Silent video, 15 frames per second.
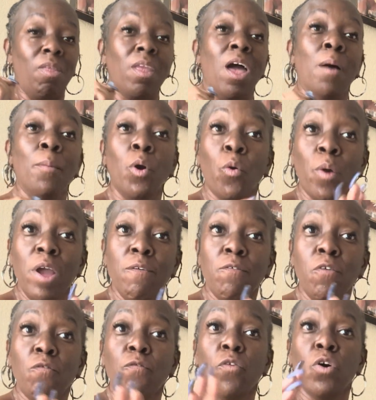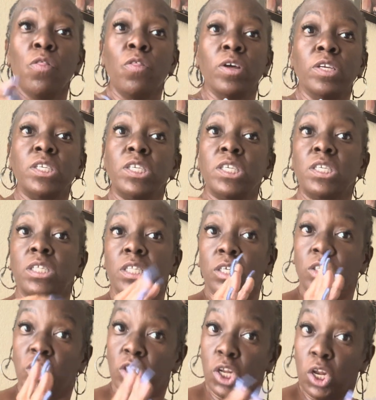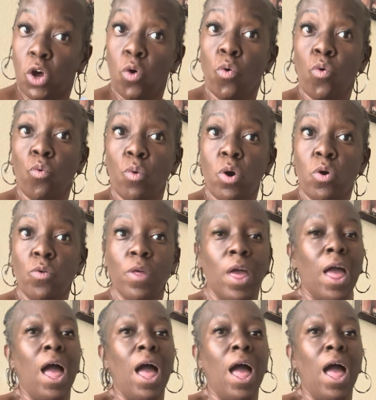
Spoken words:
I'm grateful for the slow growth.